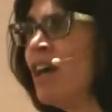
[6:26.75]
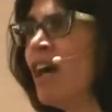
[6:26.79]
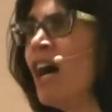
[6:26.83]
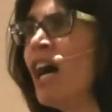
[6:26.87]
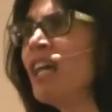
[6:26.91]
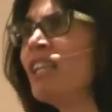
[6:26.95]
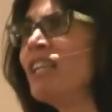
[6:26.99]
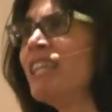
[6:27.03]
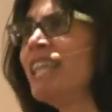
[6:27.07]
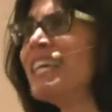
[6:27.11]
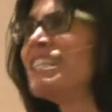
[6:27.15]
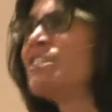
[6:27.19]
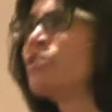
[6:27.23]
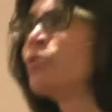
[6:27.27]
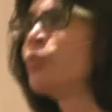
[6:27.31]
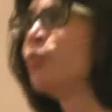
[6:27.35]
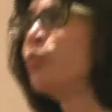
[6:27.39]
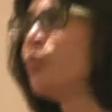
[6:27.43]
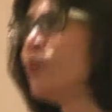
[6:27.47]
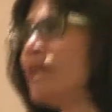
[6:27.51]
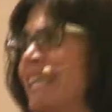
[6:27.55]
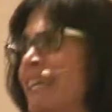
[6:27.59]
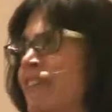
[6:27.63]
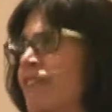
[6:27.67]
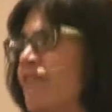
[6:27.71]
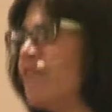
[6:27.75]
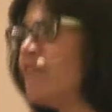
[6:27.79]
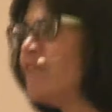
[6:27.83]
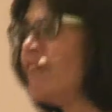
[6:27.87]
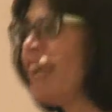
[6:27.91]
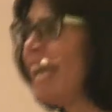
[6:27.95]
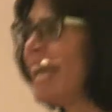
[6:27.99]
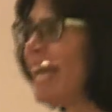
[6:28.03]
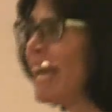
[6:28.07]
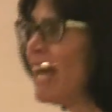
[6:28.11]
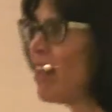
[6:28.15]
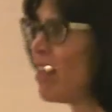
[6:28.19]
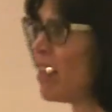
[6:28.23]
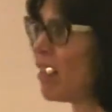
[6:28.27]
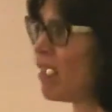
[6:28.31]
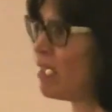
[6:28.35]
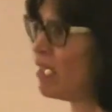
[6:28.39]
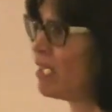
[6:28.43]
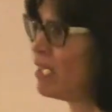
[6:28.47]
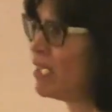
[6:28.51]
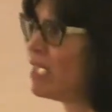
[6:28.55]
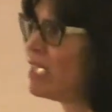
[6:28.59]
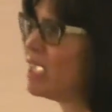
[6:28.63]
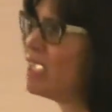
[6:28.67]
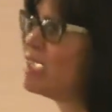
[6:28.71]
unless we fail
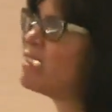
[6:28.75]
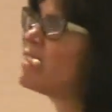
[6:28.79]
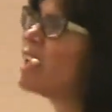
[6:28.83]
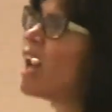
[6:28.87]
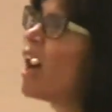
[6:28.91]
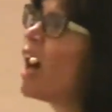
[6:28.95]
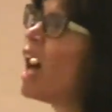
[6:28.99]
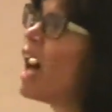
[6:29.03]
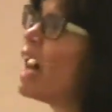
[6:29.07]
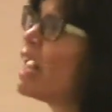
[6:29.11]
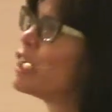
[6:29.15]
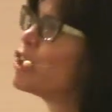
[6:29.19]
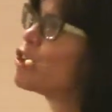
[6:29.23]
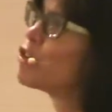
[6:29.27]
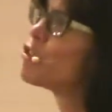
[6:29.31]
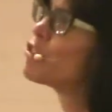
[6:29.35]
to honor